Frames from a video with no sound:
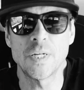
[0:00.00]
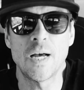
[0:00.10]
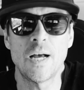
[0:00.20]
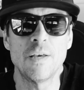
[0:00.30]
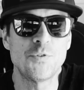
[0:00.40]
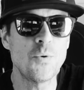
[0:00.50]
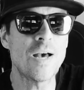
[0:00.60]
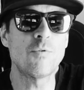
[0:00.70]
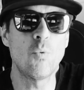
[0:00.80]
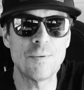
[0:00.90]
If you
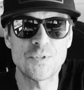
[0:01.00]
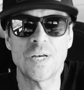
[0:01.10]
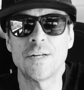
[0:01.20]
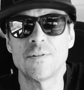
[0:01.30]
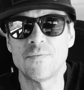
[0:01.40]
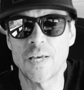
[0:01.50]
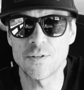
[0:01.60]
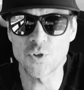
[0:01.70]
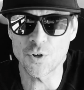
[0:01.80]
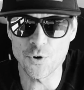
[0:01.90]
have a website that
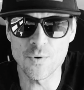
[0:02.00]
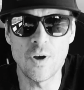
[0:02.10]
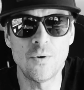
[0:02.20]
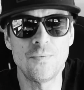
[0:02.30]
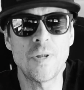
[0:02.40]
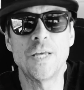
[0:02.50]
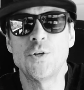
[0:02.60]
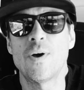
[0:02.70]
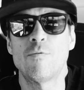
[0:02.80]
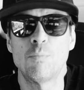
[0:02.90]
is all your own, and
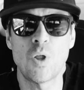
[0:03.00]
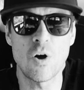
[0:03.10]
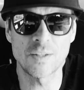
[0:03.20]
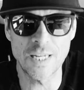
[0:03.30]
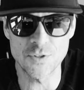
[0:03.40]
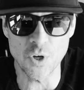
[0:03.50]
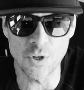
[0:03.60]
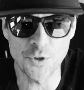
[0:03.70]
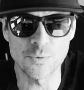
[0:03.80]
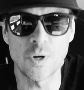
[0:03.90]
you have a blog that is
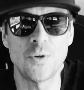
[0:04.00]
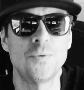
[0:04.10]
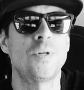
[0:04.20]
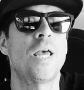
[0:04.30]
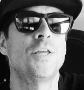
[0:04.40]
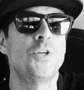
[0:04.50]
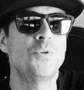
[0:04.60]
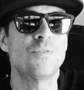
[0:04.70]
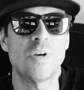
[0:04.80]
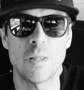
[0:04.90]
all your own, and you
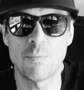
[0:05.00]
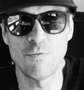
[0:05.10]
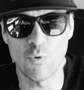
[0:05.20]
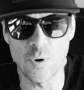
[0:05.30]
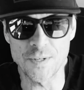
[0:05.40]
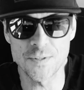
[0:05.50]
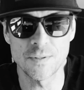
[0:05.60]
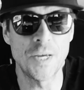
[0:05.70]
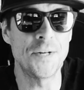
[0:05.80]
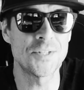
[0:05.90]
develop a voice
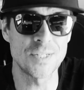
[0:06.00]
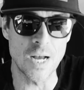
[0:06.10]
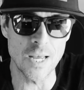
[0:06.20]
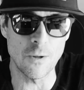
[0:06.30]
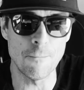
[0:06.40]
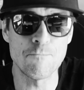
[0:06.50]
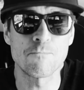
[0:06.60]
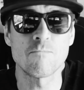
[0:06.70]
and a style